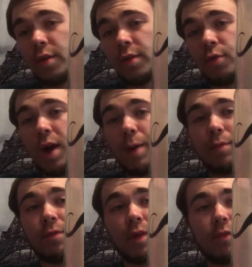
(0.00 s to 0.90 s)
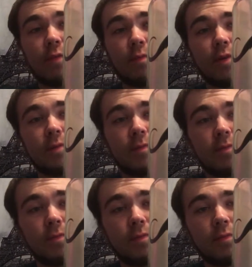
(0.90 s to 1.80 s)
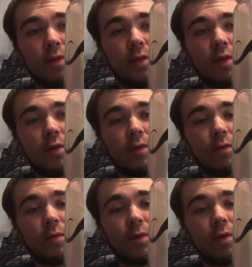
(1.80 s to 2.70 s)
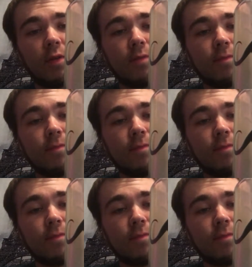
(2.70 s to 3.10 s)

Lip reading: It's still apple flavor, but let's see how this one mixed.